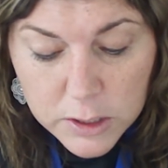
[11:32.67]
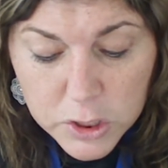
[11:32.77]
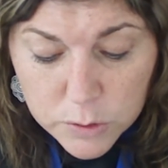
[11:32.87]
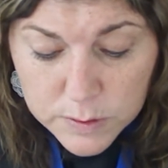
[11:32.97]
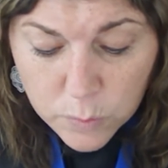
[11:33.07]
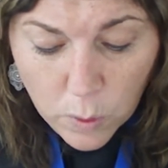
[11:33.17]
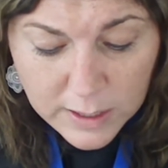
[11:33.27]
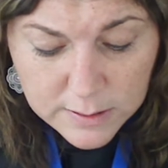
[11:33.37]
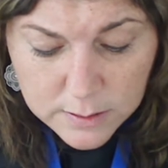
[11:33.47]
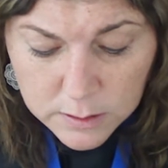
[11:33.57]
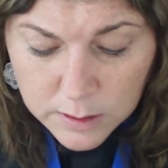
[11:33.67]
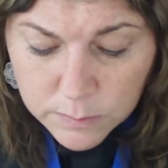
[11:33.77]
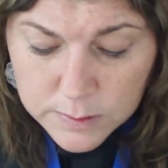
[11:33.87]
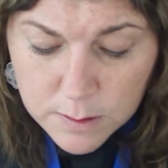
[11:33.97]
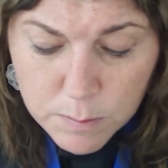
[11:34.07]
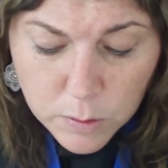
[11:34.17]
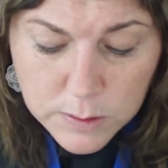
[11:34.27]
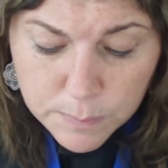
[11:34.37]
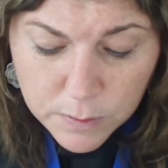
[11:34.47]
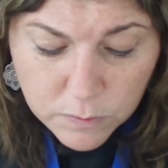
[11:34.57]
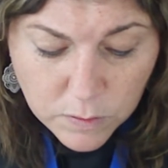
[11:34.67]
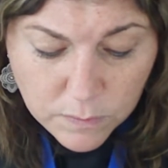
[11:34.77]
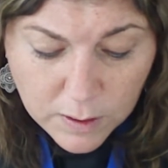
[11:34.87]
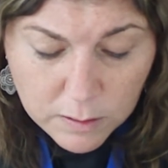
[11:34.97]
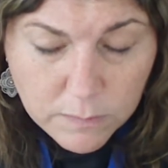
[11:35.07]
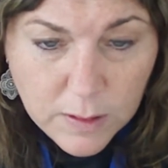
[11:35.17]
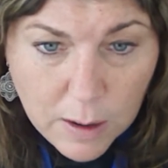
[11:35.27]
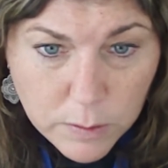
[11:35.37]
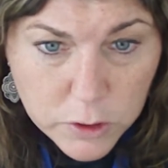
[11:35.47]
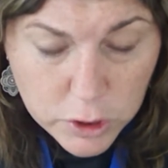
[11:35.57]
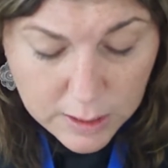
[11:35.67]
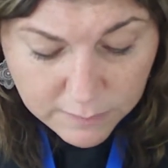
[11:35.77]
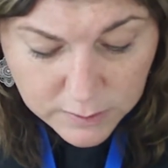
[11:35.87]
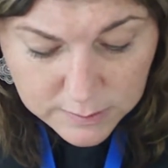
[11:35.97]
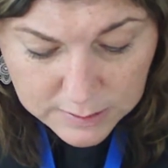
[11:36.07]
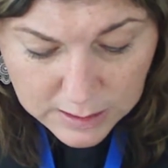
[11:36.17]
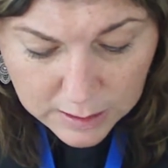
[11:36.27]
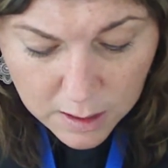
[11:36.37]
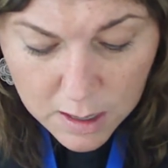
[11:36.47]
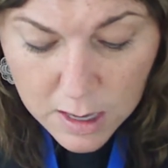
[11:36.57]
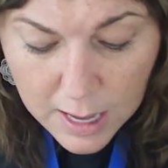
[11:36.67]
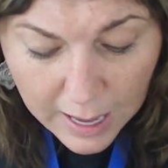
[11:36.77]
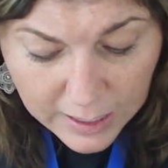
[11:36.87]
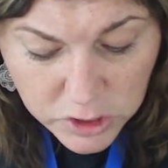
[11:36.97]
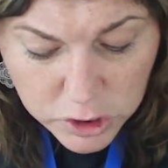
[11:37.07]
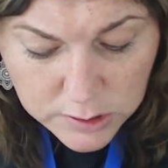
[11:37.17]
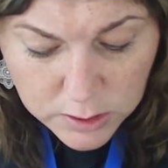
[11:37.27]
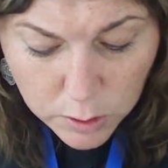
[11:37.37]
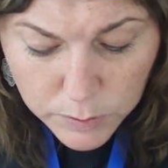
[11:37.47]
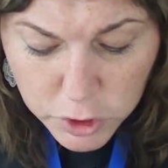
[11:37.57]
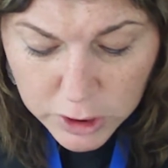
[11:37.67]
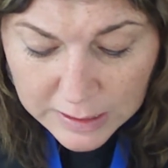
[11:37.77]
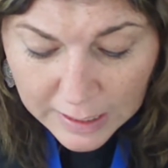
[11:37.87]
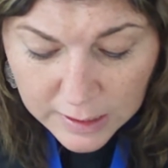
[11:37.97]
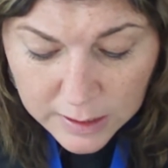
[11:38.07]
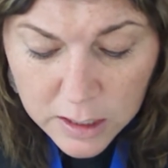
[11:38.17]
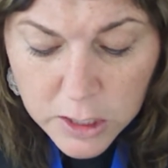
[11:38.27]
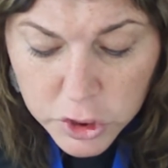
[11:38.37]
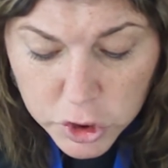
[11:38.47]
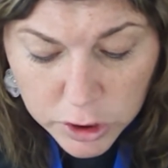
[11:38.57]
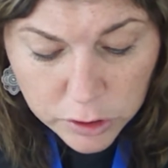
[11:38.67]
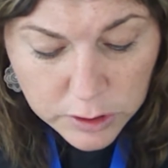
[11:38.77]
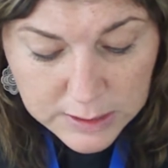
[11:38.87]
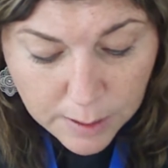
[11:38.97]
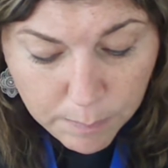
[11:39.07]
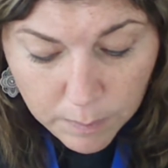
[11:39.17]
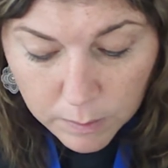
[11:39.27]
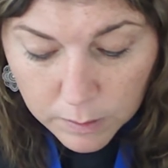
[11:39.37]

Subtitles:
She was quite certain it was the most beautiful flower she had ever seen. Anxious to know where she landed, she looked up.